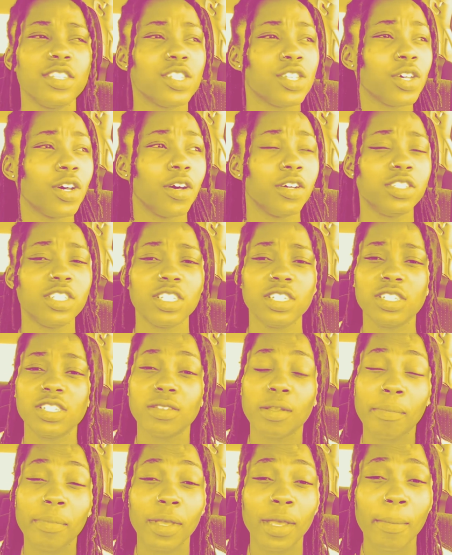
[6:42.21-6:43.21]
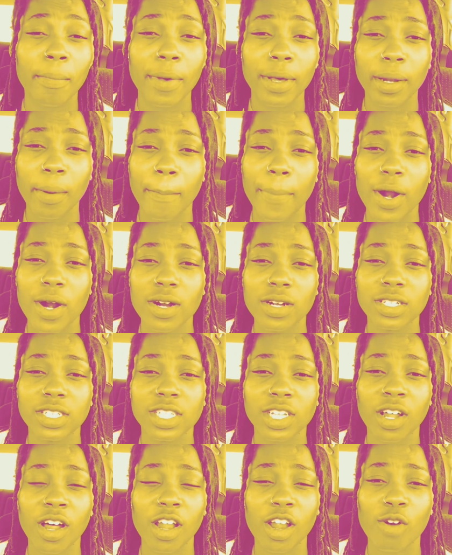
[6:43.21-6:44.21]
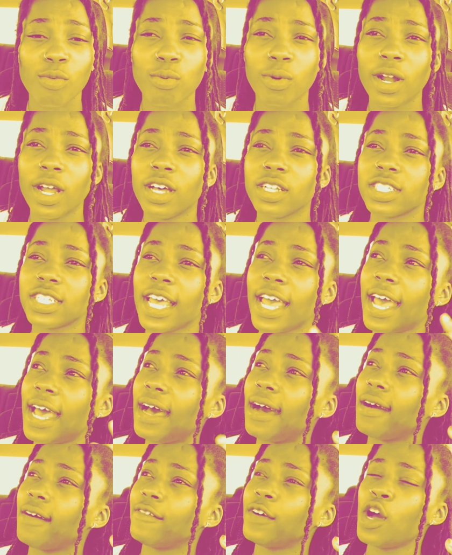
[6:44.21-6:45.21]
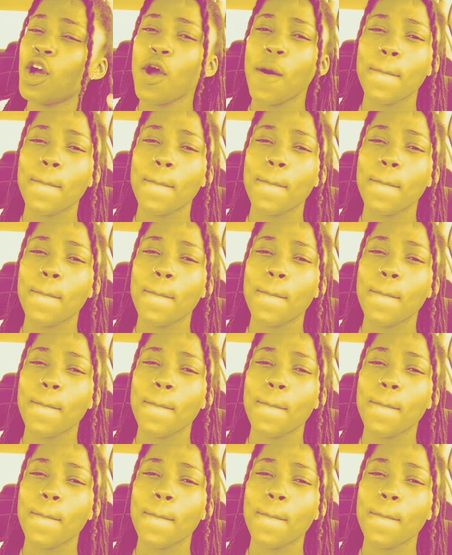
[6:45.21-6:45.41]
to be a better person all around, to have